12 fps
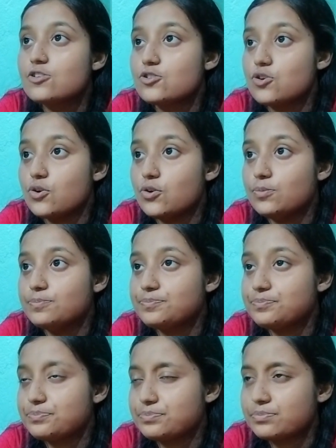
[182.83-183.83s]
So
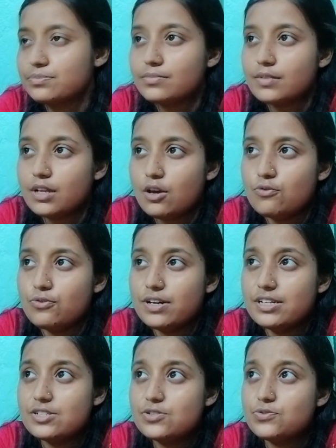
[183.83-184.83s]

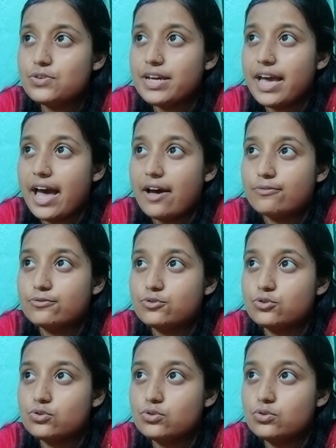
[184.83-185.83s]
first we have
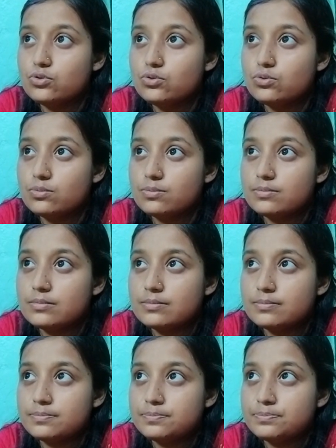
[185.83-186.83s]
to
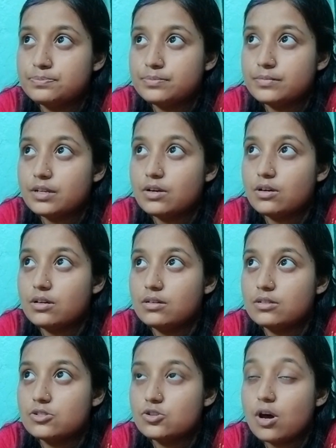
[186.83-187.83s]

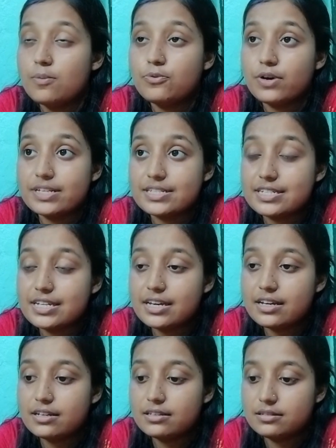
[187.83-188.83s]
stop
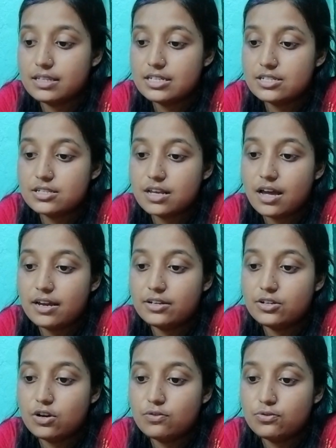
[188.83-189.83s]
wasting this
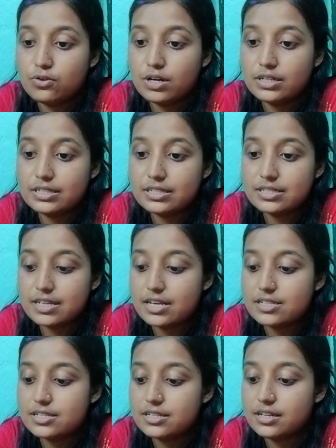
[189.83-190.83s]
kind of water
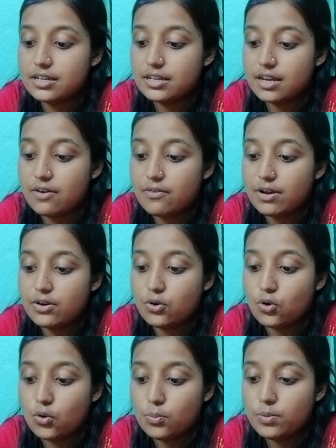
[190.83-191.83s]
scarcity in our
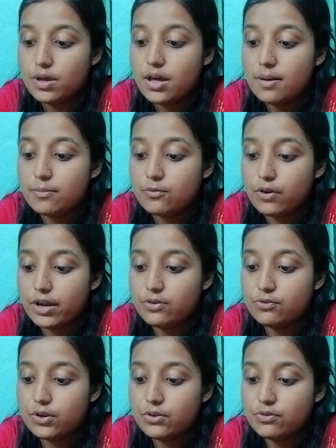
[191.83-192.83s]
home.
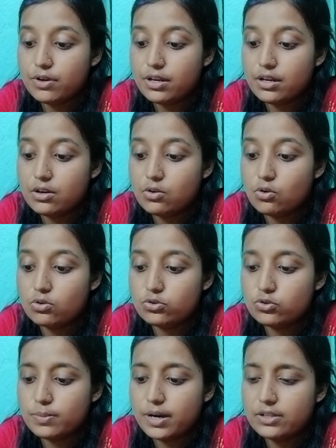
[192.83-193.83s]
When we will go
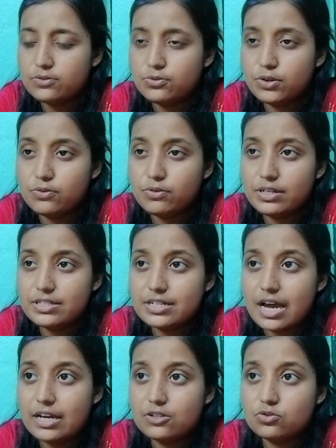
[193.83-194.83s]
to bath, we will
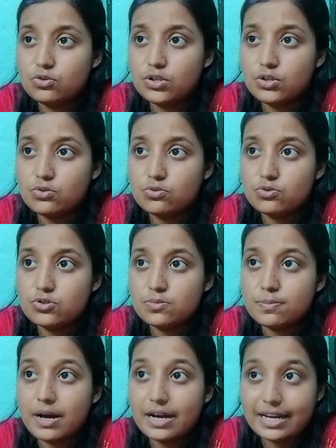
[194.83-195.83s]
try to use
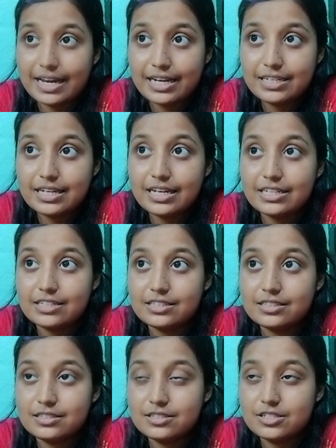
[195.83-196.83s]
bucket
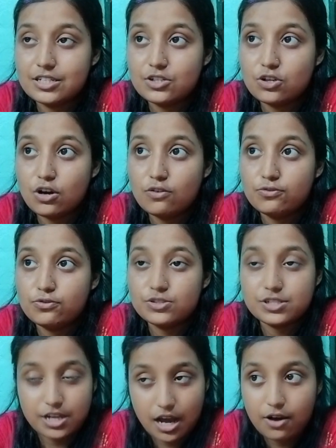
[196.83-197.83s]
instead of
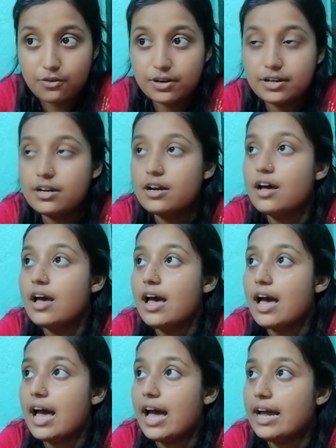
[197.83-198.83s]
shower.
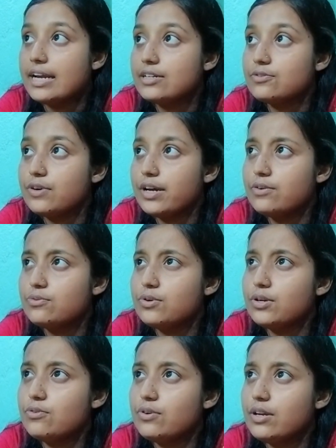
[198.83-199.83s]
And when
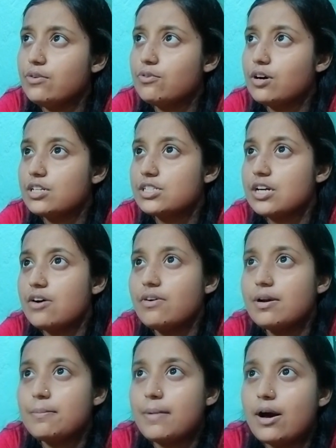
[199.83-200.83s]
we will wash
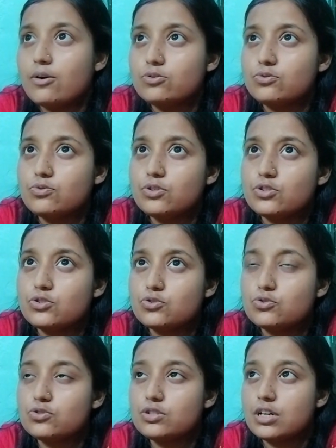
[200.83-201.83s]
our mouth, we
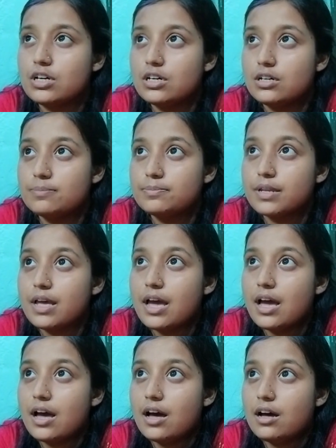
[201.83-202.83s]
should
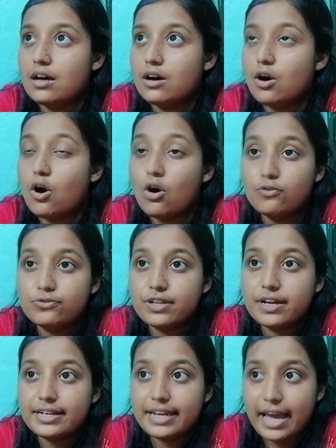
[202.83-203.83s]
off
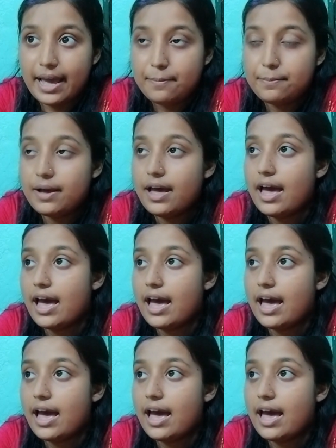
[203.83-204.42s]
the tap.